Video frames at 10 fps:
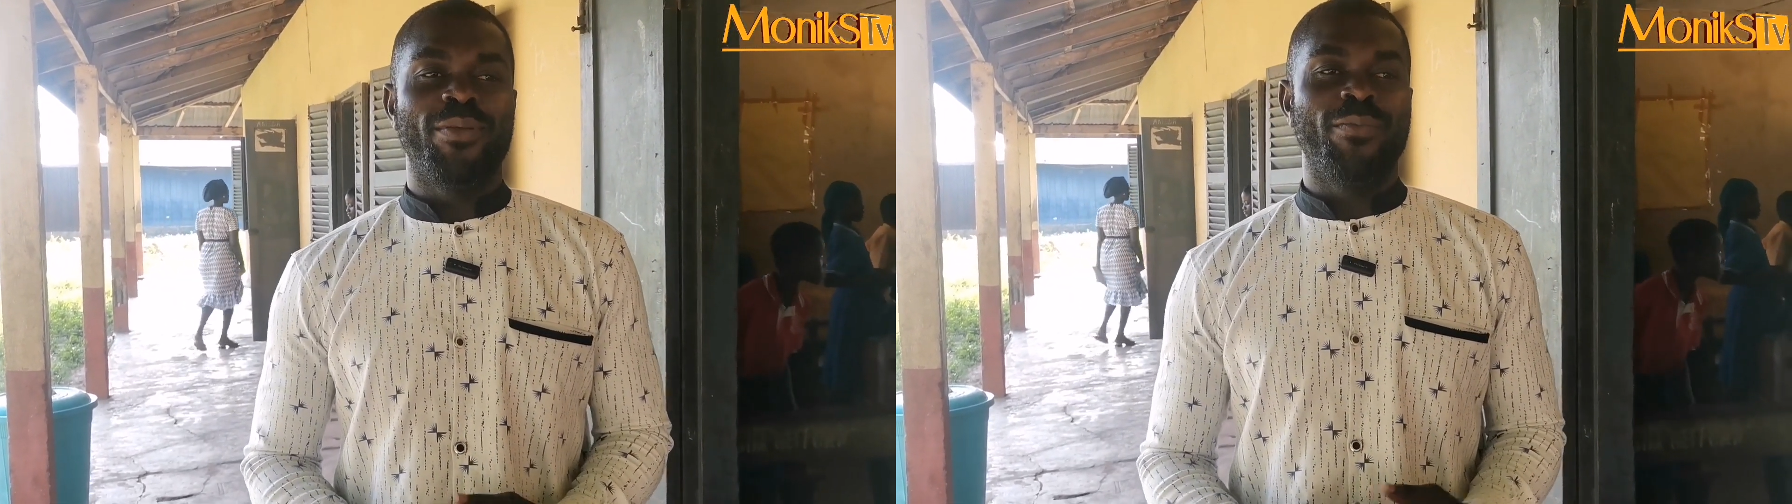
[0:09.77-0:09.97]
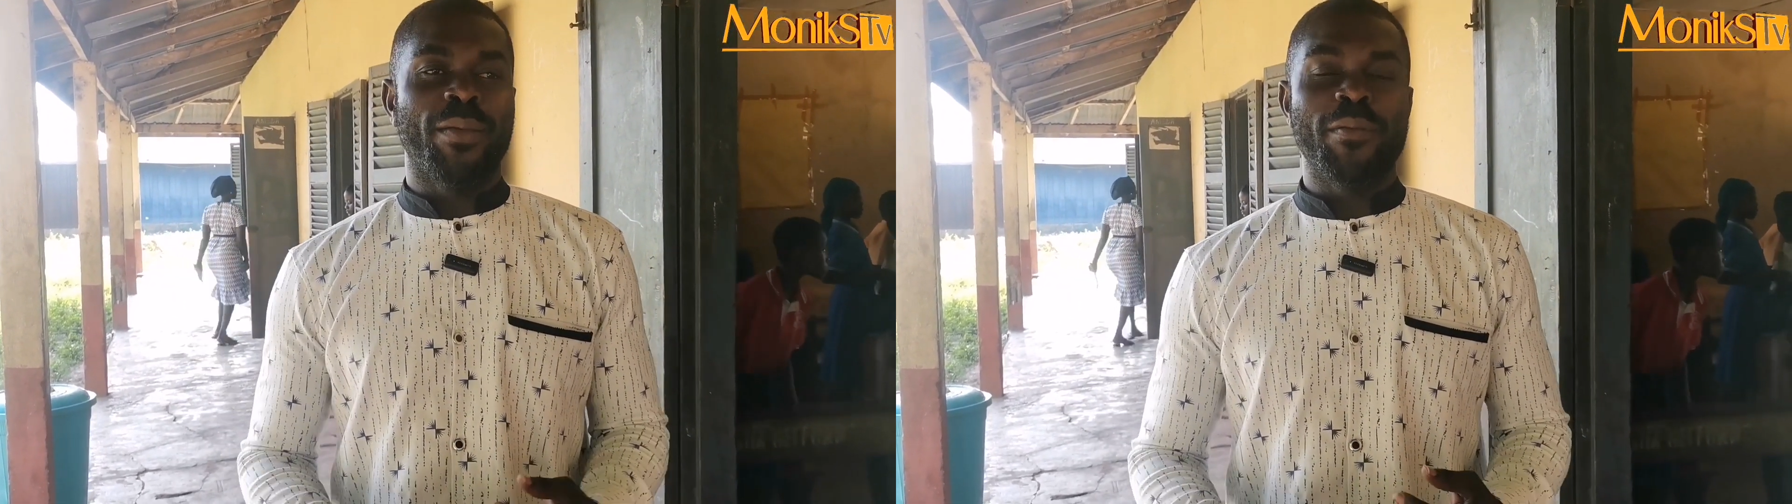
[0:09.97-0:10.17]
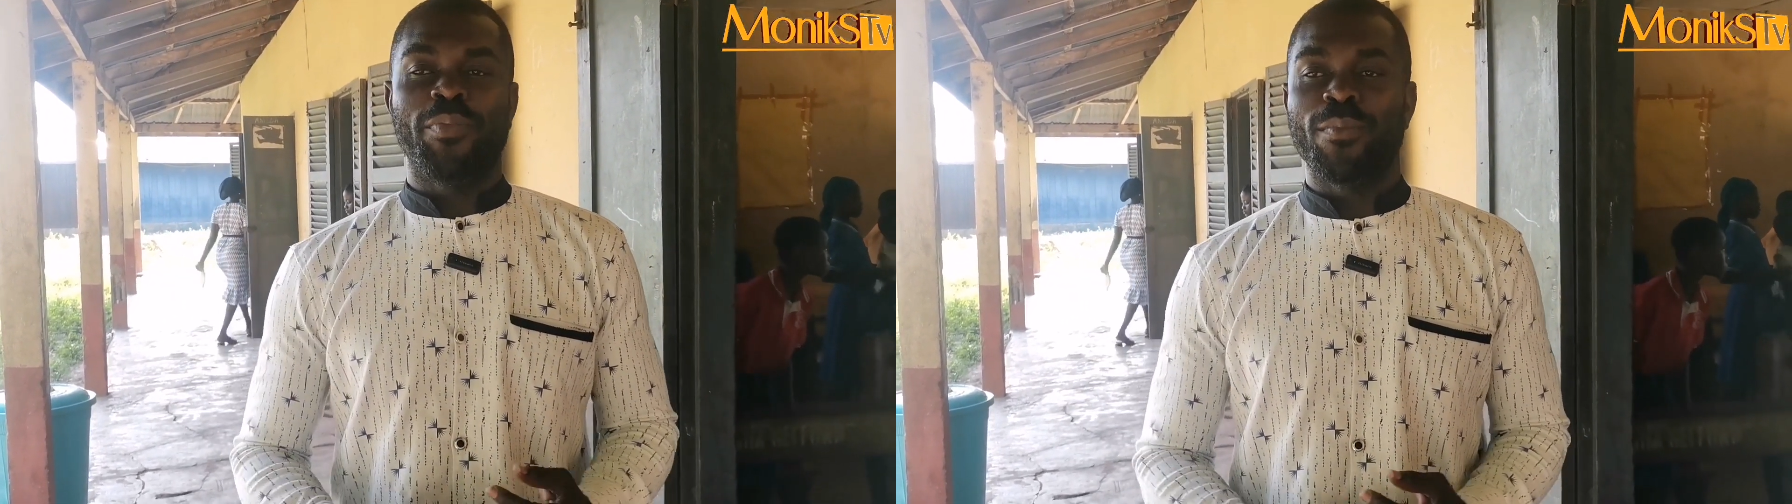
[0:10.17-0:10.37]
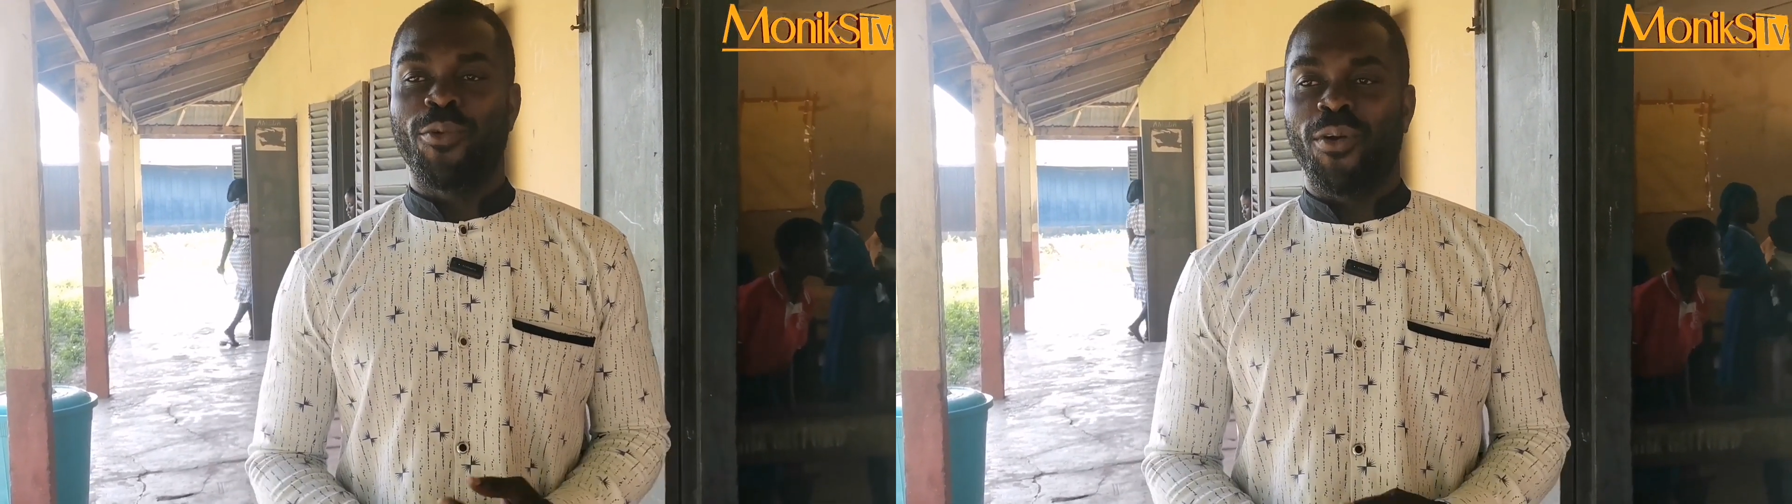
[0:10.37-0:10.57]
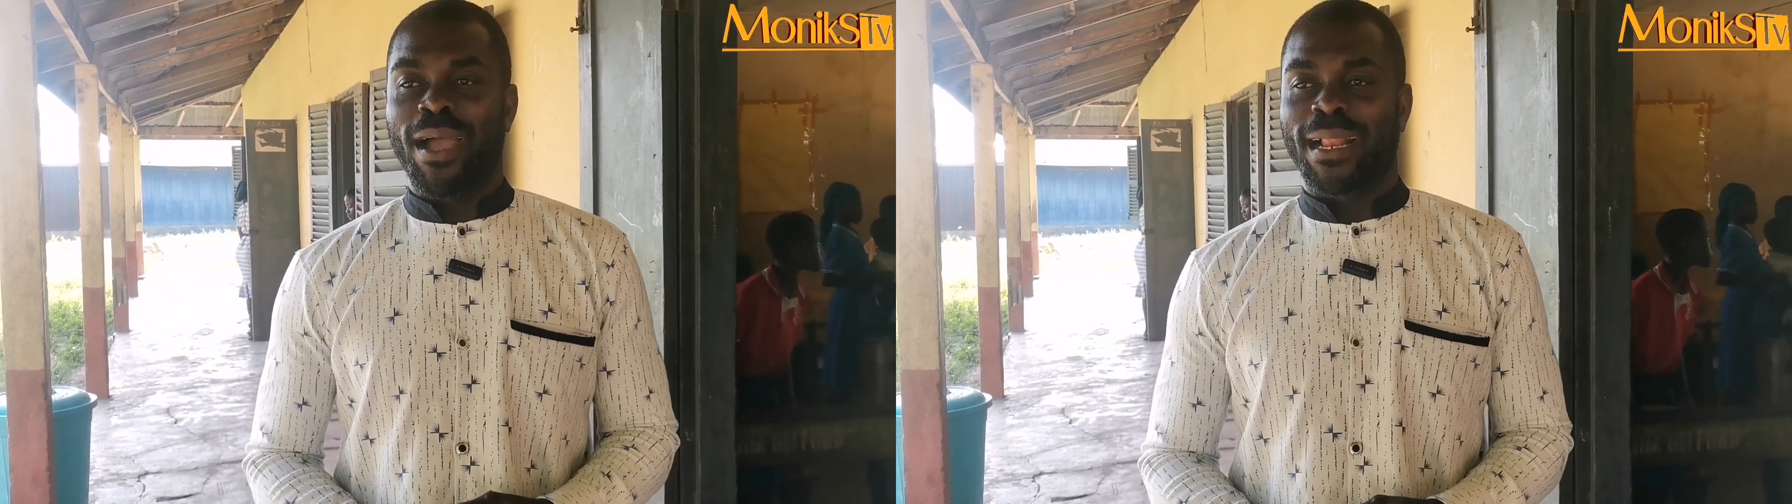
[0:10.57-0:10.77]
Bring me a bit more